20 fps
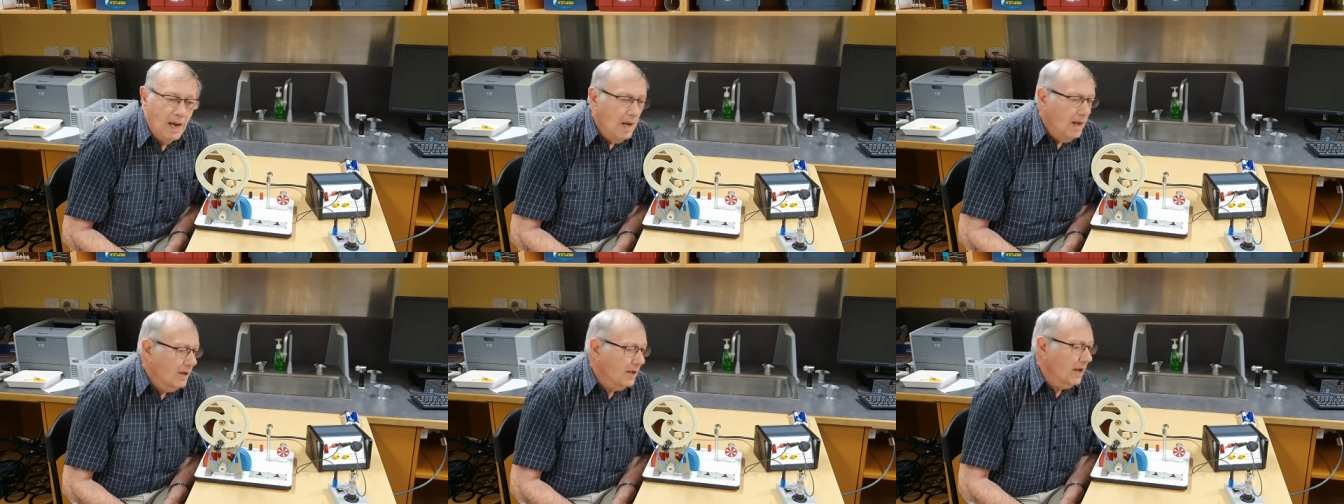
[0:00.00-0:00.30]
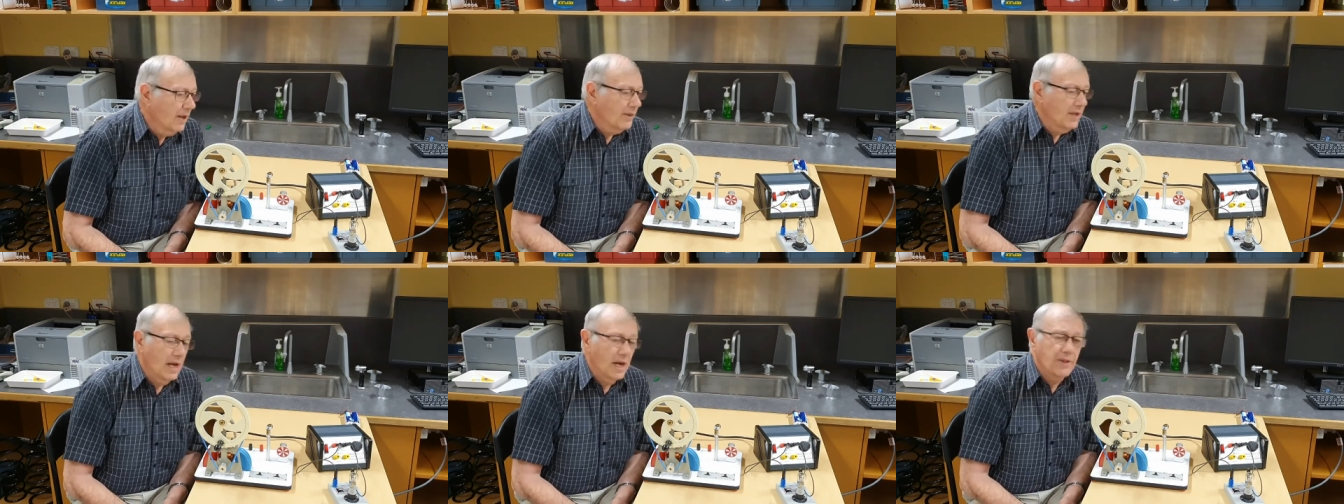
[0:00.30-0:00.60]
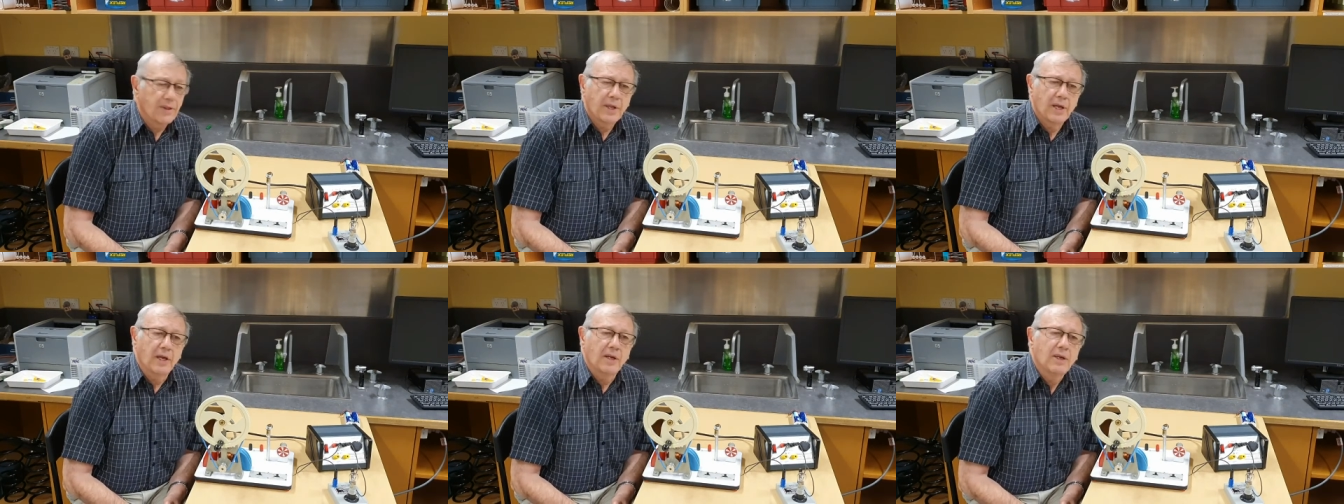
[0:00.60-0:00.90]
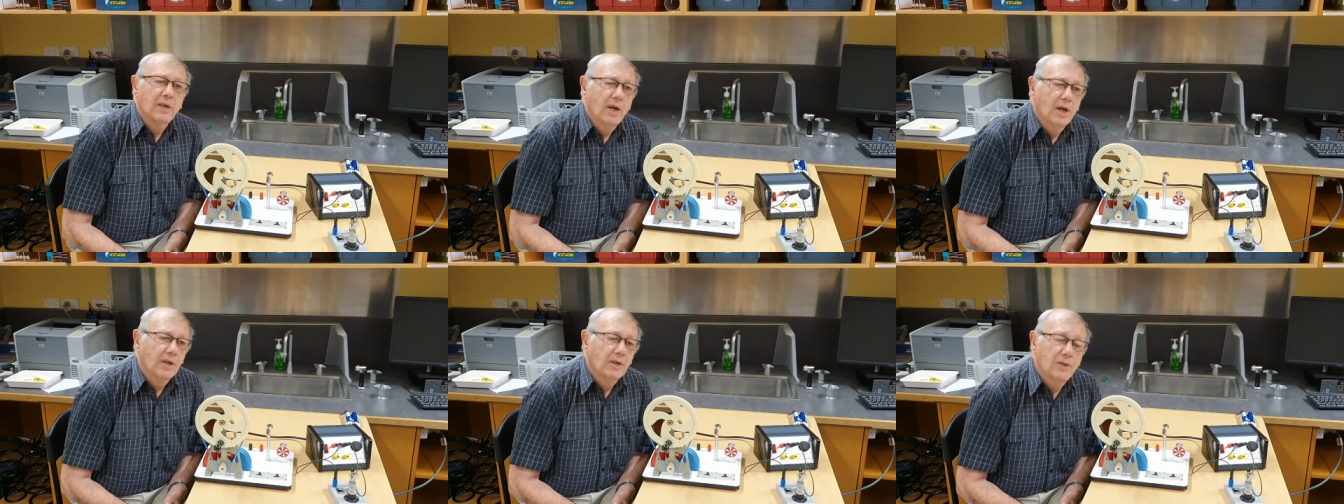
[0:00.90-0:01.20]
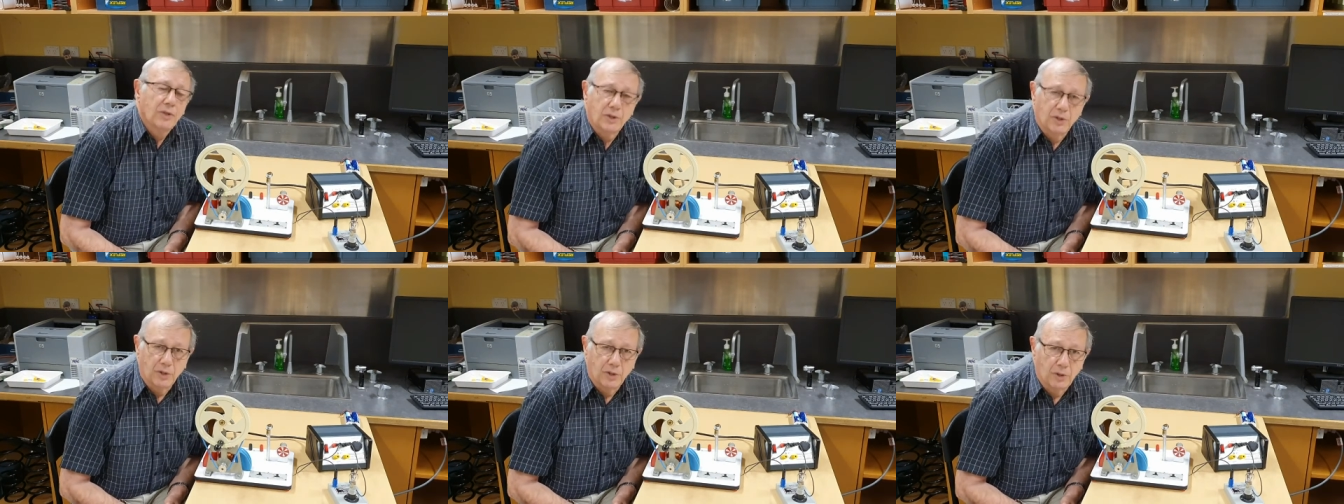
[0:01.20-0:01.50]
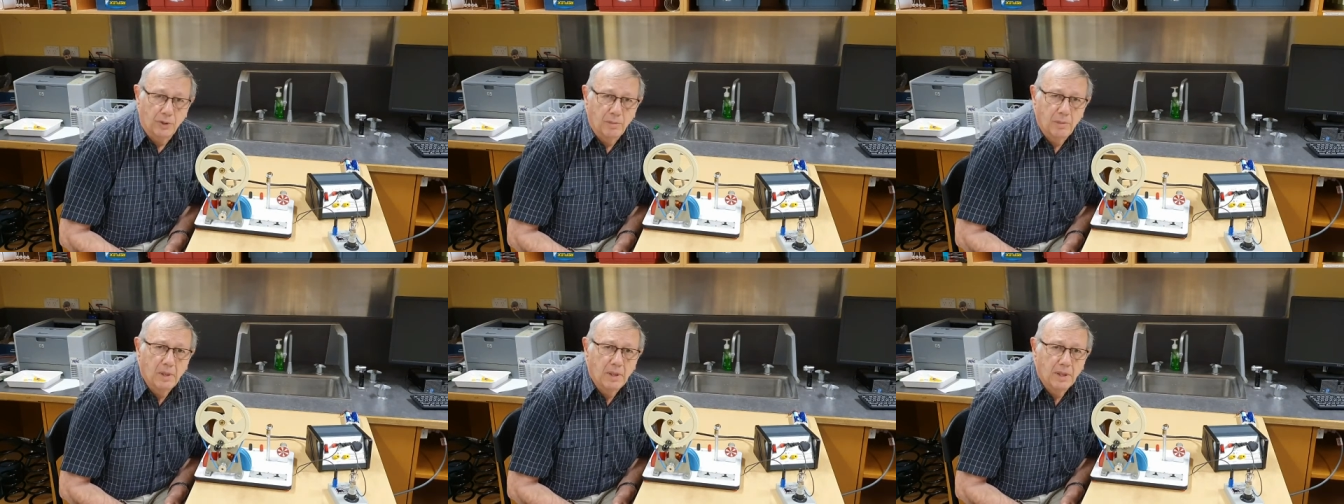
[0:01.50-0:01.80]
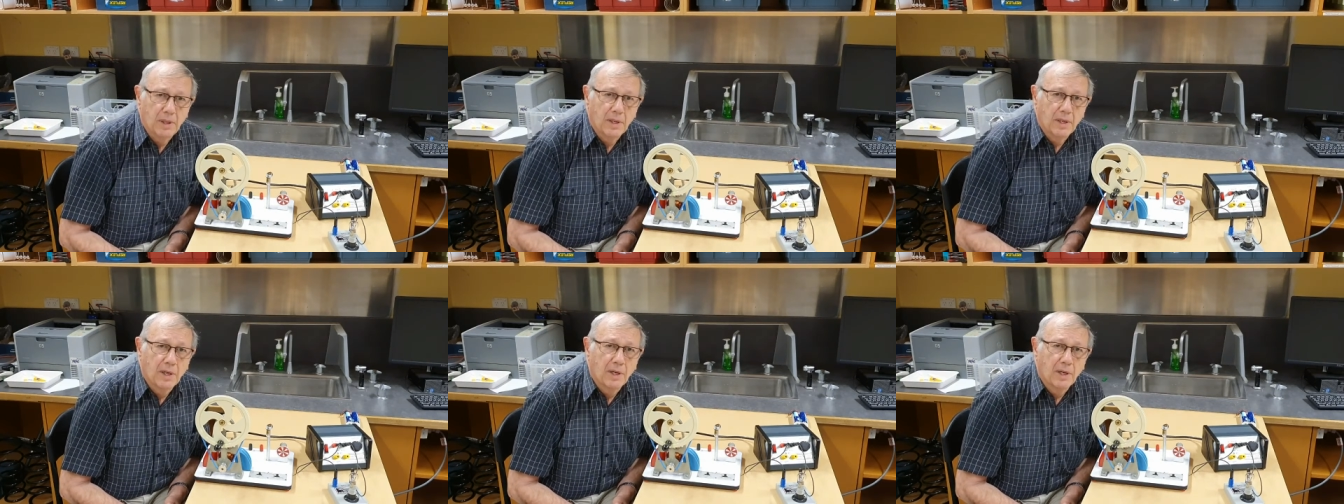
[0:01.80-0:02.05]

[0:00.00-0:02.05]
Now, the other term